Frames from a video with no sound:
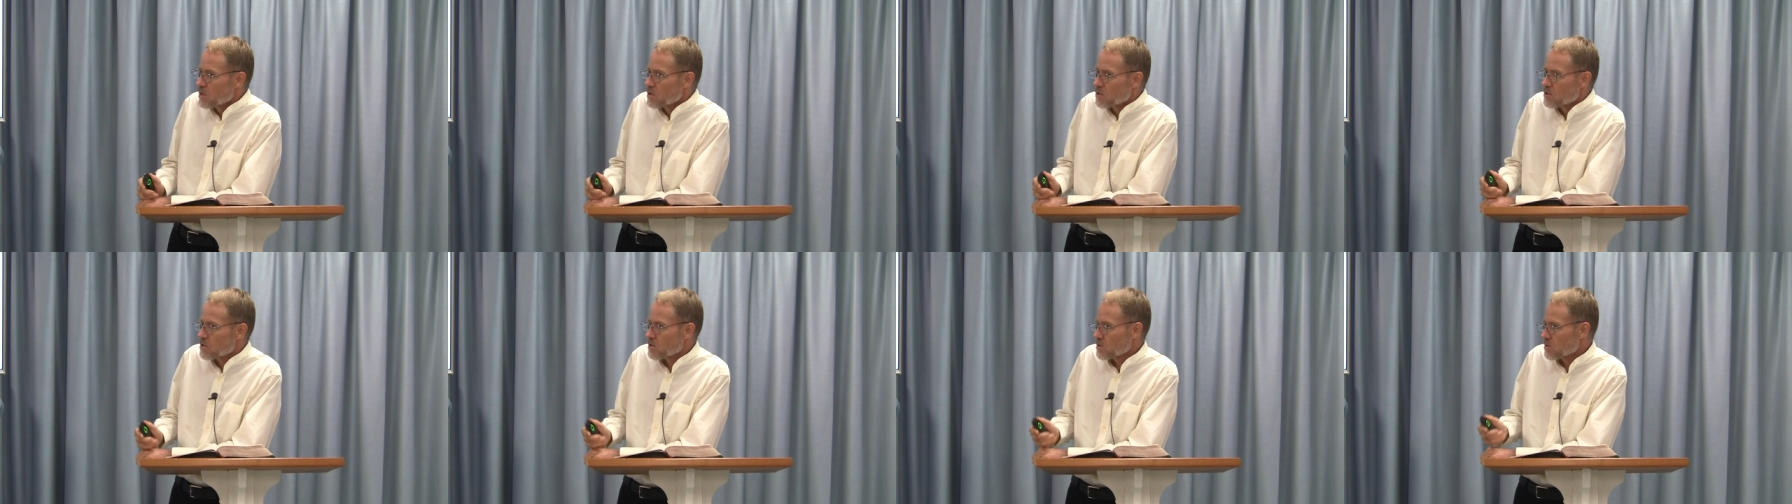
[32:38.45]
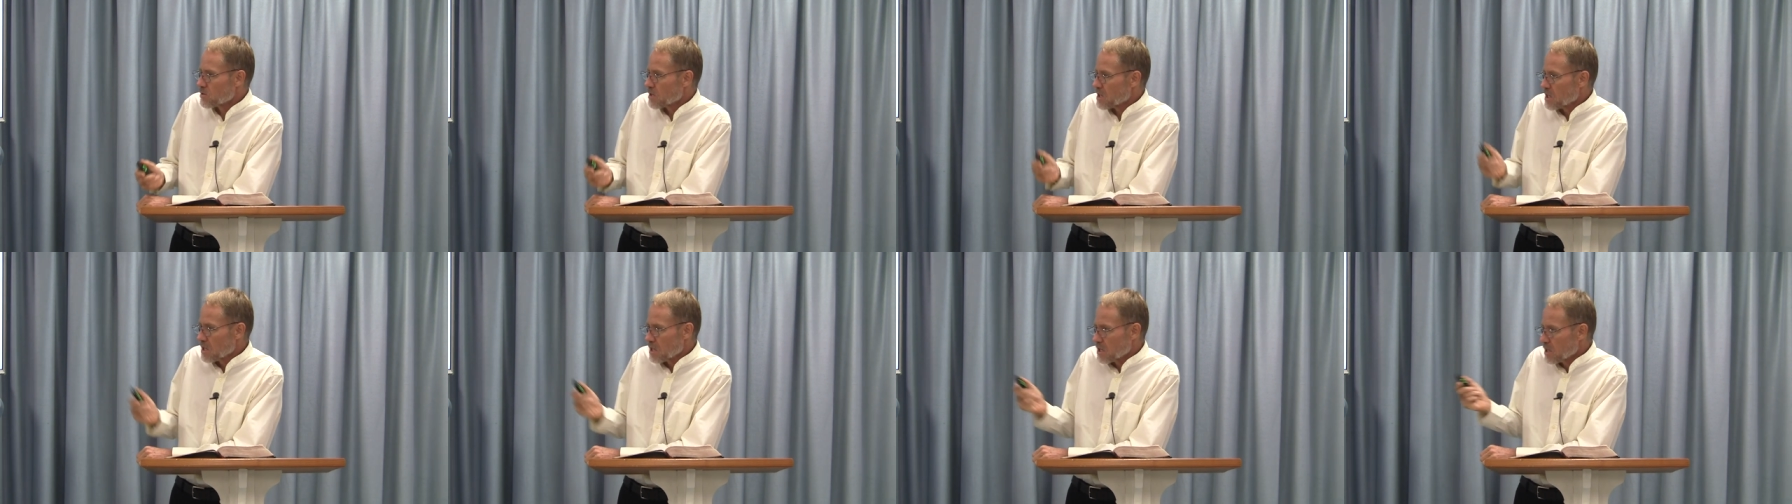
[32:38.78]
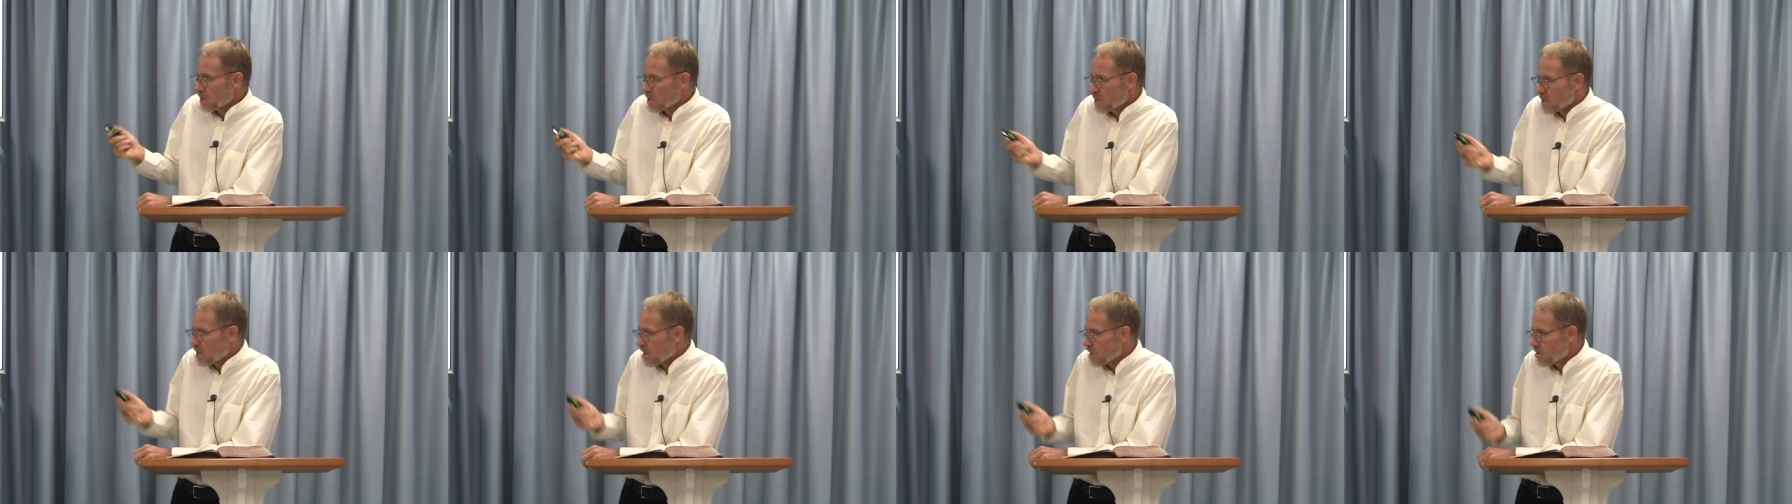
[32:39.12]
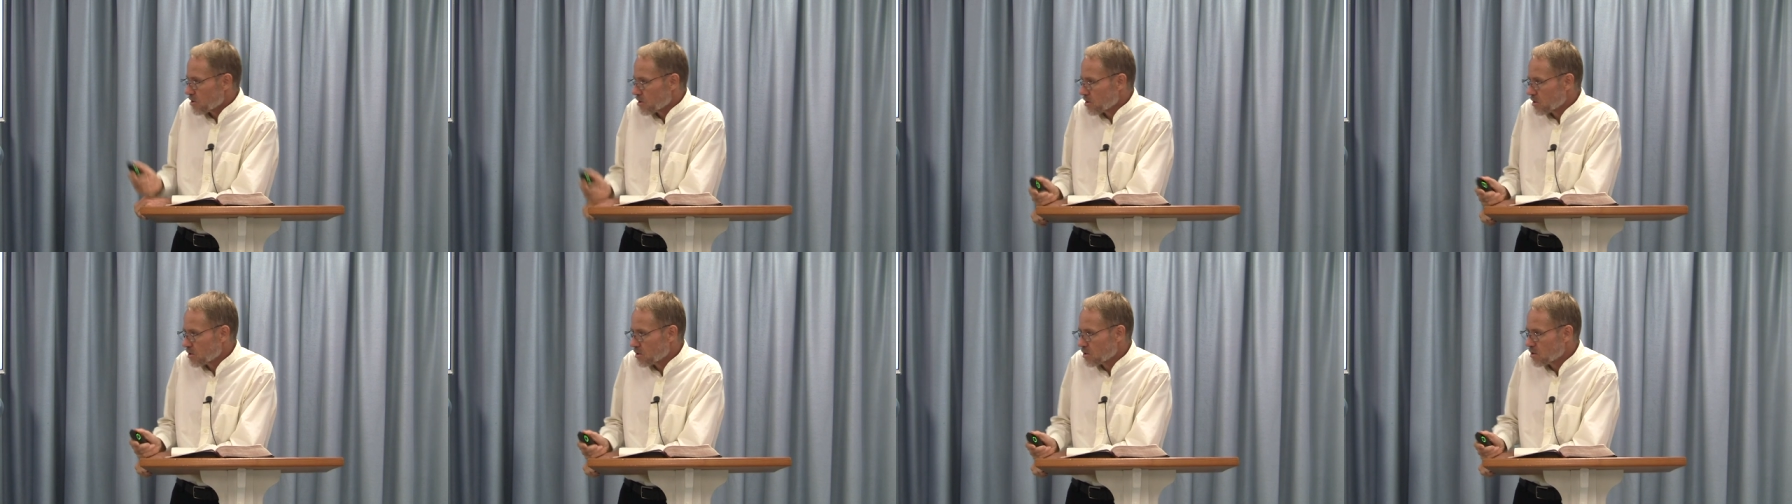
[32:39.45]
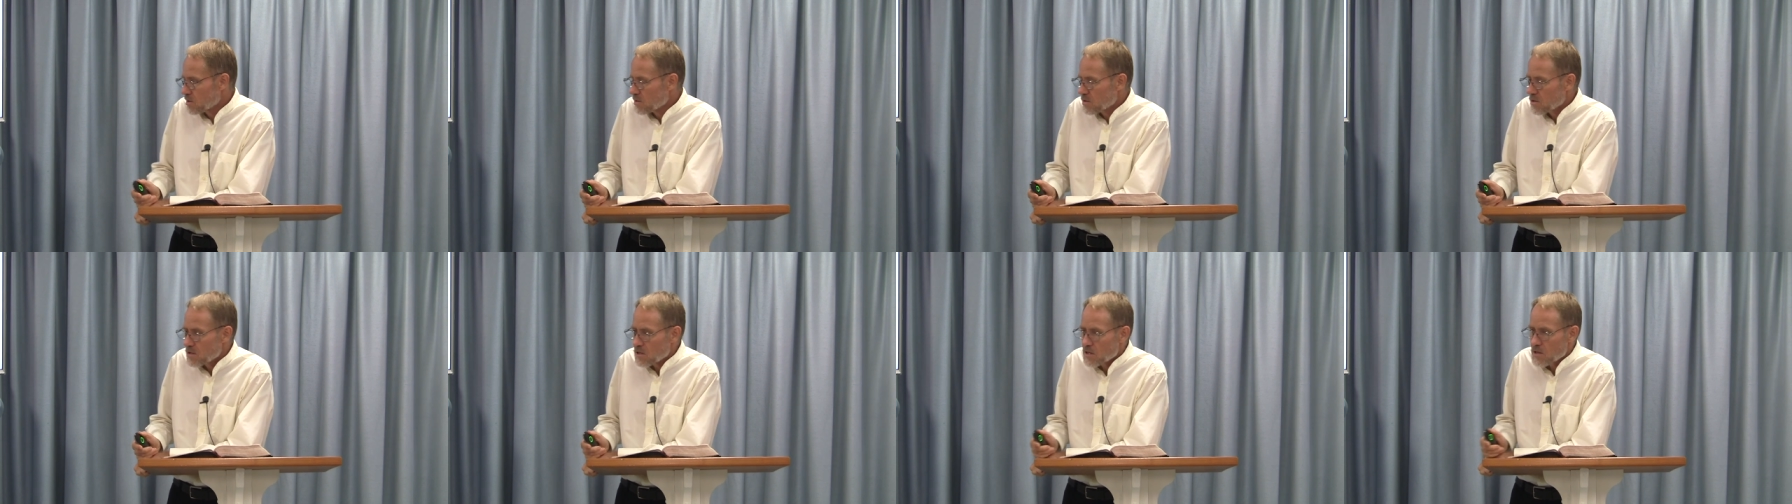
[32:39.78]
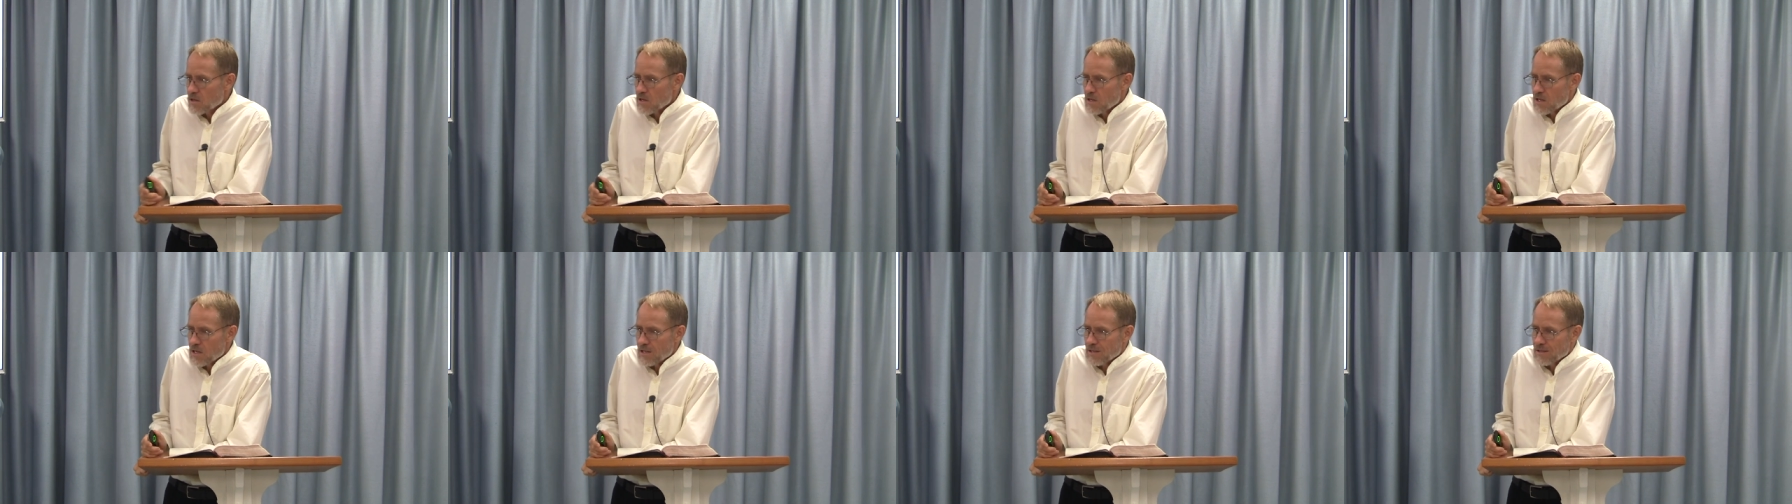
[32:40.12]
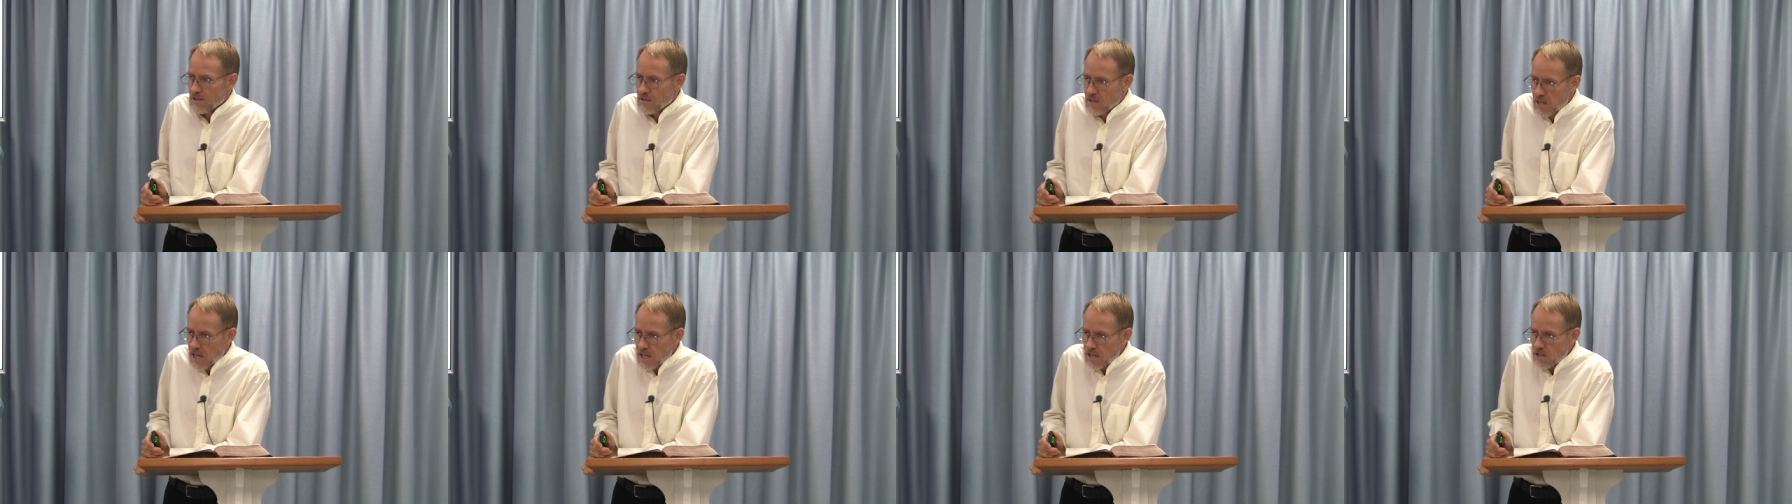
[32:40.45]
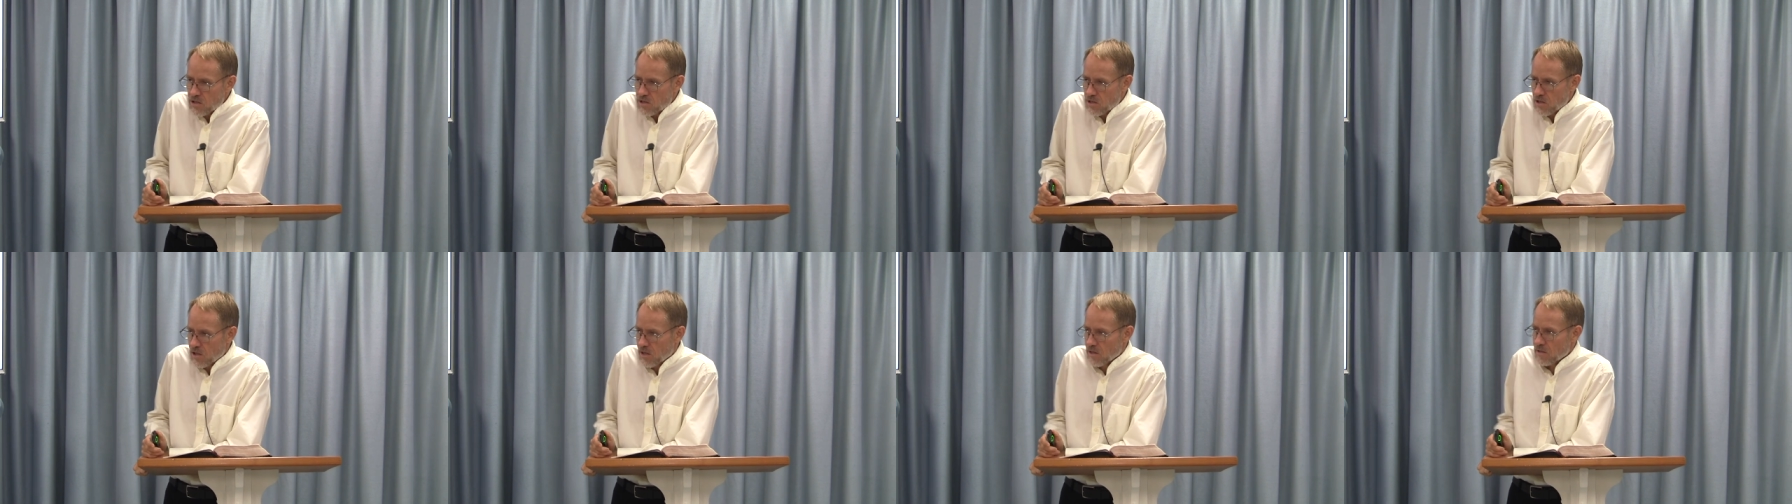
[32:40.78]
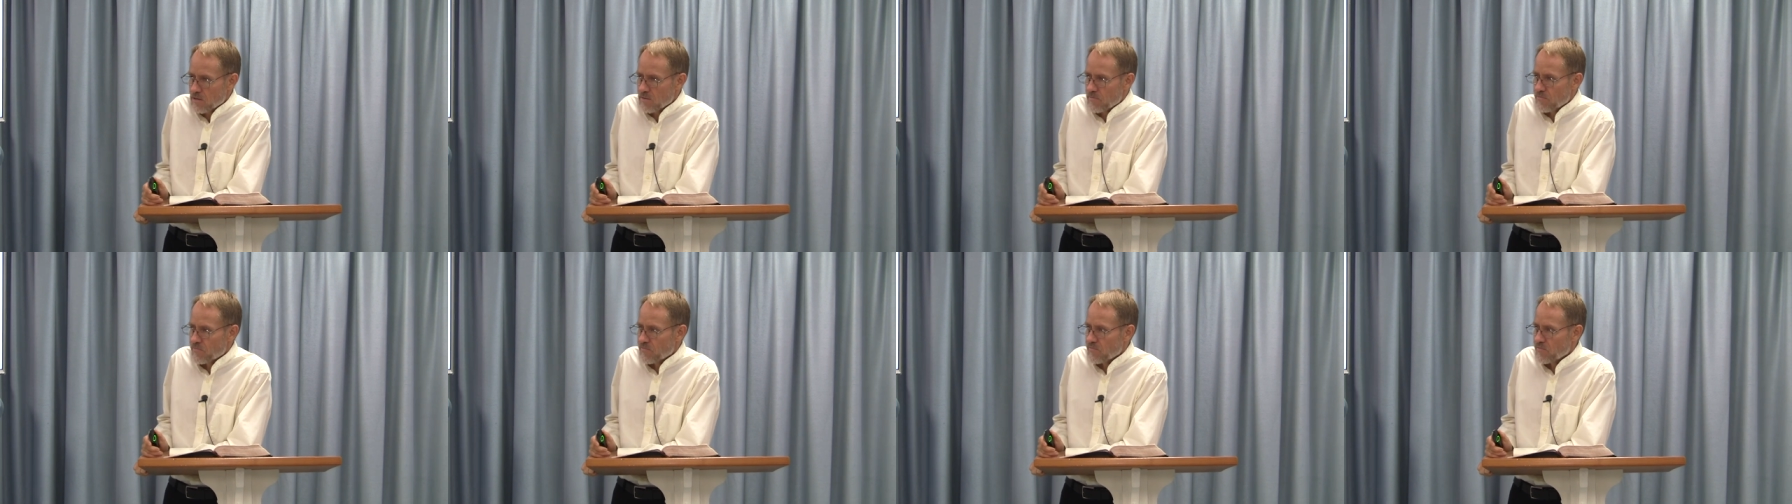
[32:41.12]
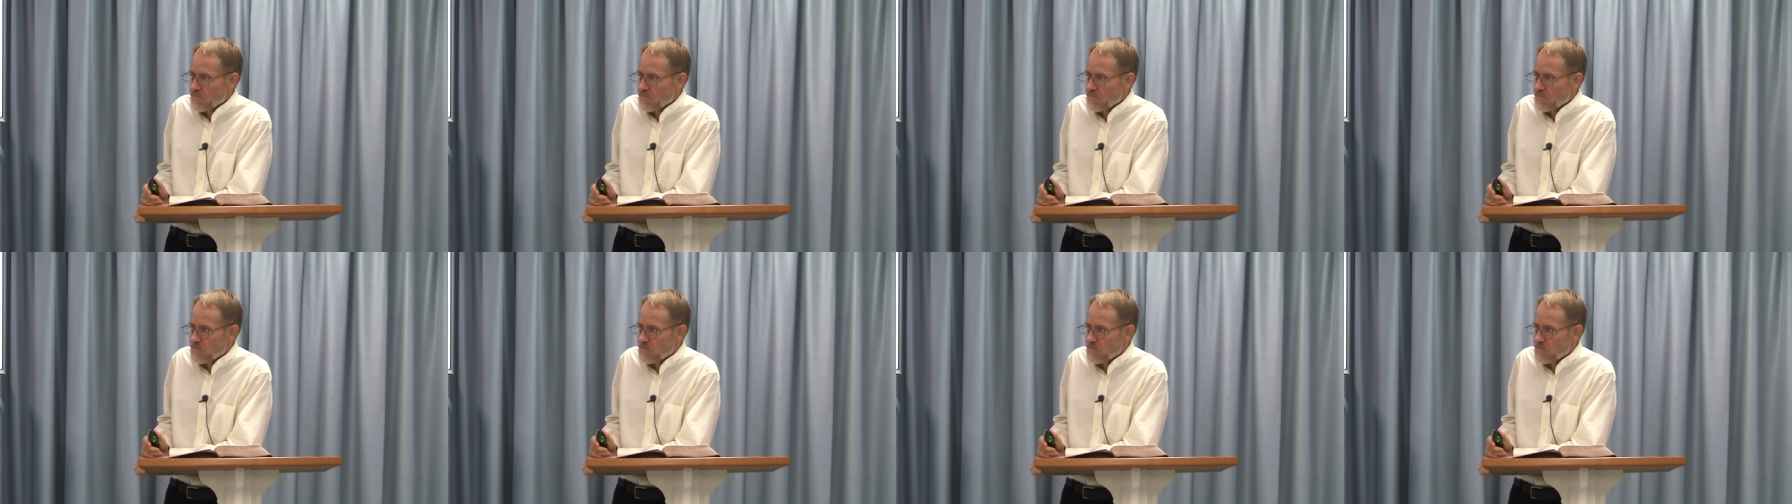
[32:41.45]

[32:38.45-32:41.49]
to any other nation